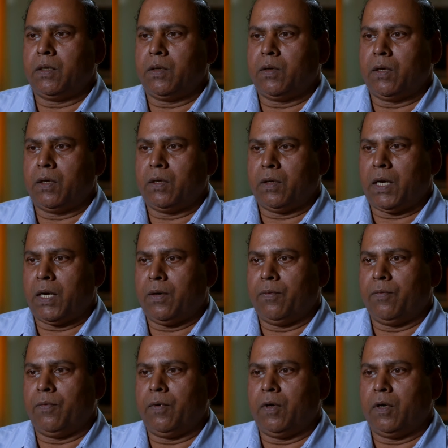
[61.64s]
uh,
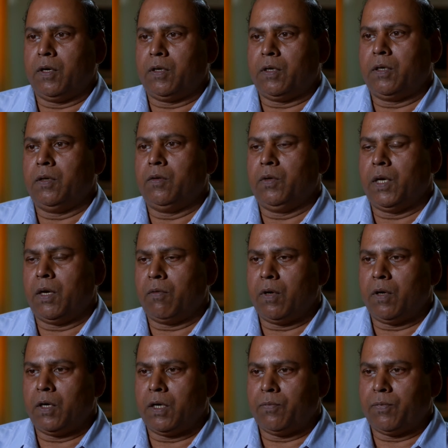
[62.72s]
have got, we have
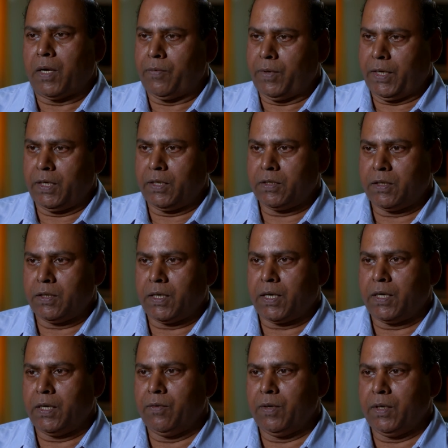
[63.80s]
got fabrication
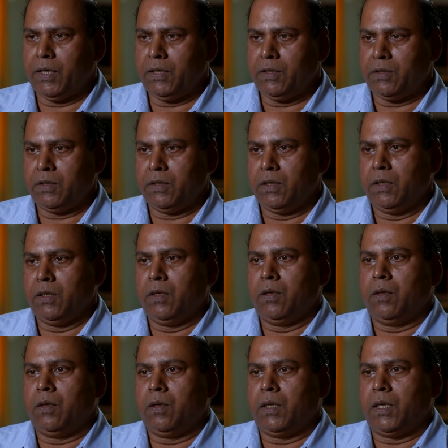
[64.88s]
activities,
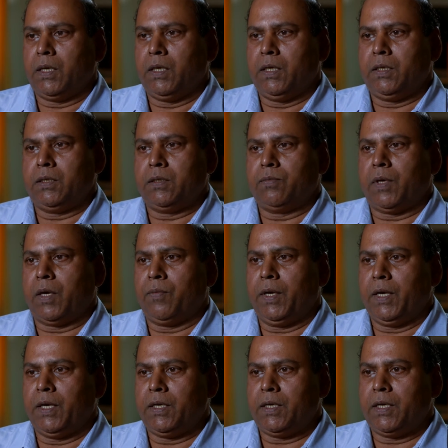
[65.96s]
that is
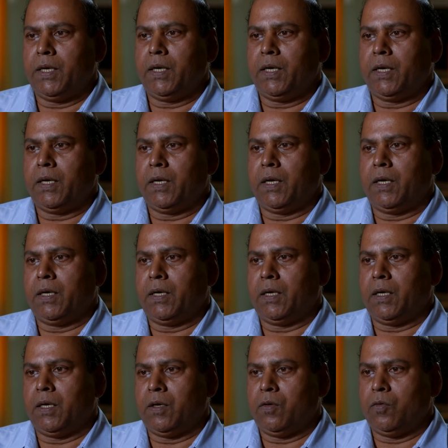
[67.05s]
fabricating and
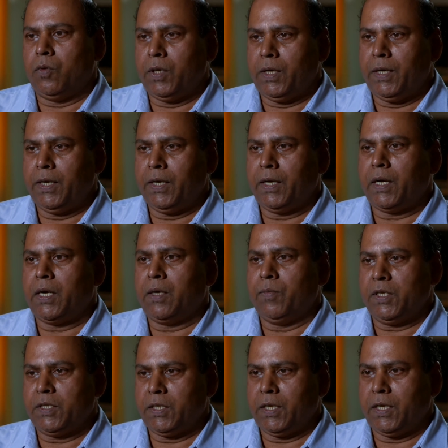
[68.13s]
uh, welding and
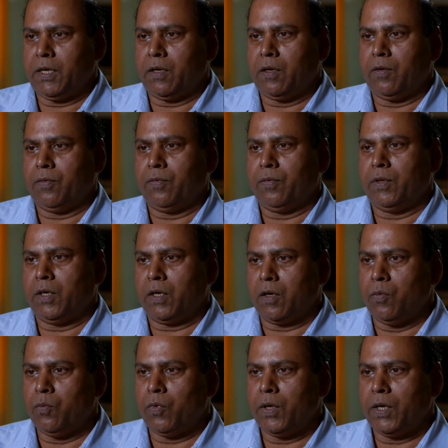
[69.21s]
machining of the
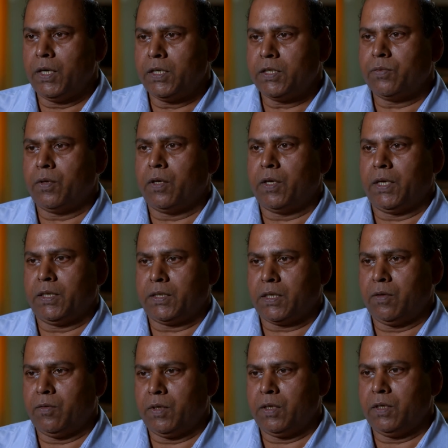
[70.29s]
components for
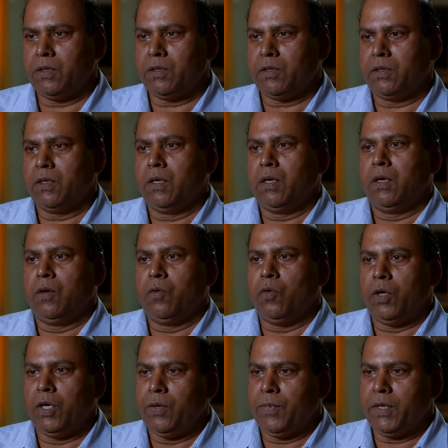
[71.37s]
excavators,
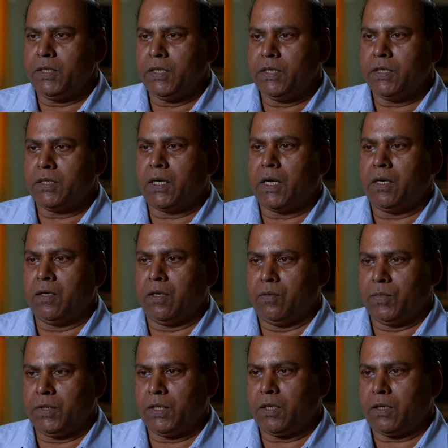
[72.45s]
wheeled machines and
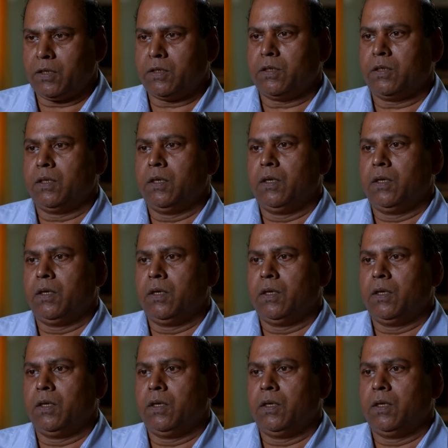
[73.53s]
dump trucks.